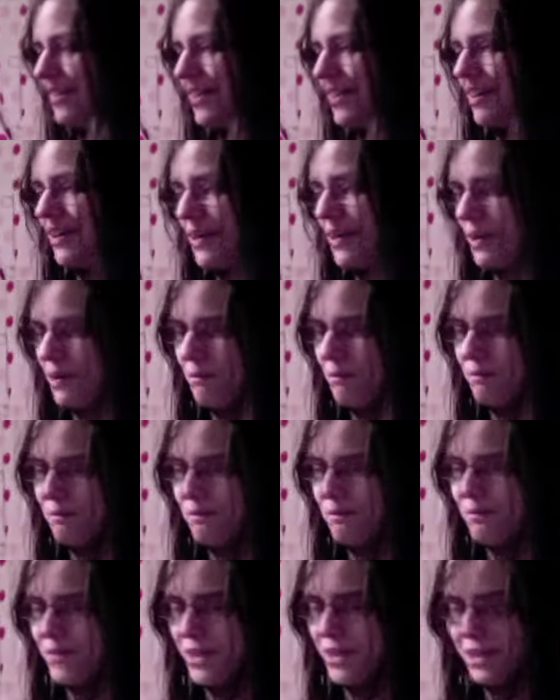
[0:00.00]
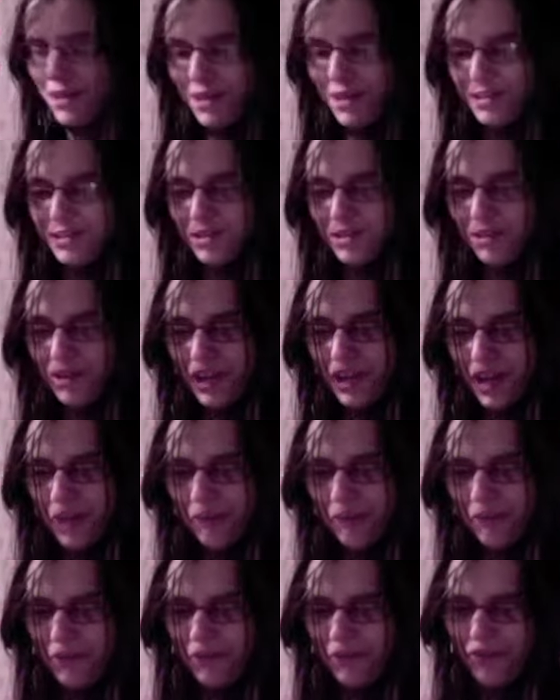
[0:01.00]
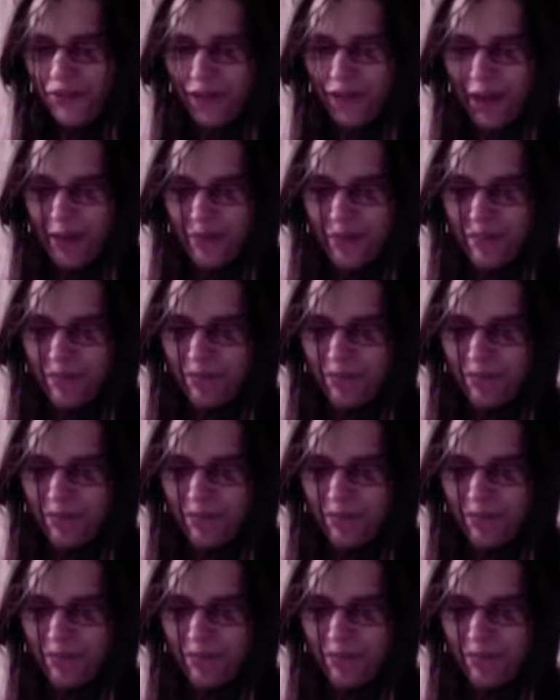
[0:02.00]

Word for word: Um, it also came with, um,